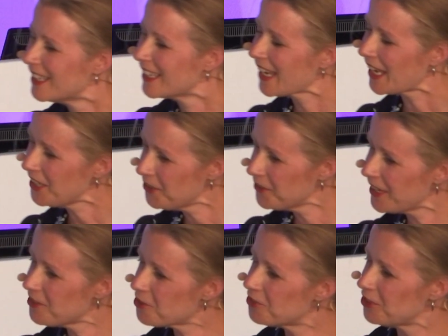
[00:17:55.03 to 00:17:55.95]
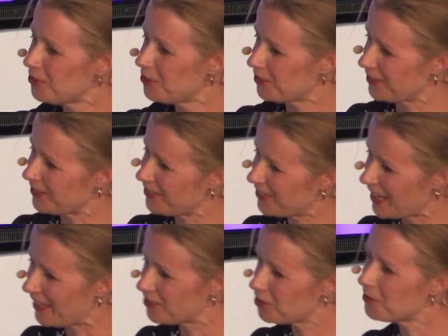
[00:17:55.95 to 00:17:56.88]
Can you introduce us
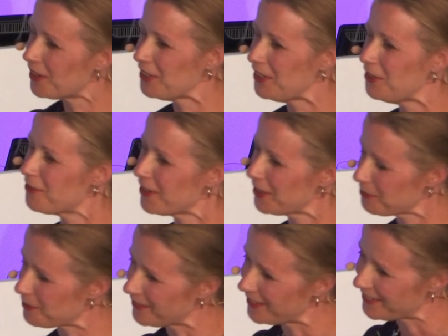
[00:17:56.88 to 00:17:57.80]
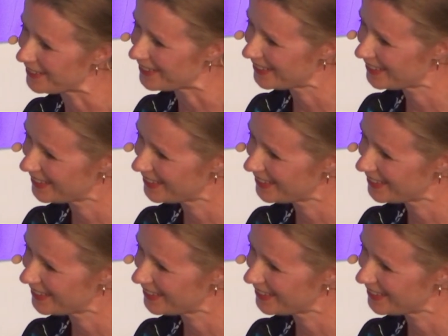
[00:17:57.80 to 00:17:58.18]
to our new vice president?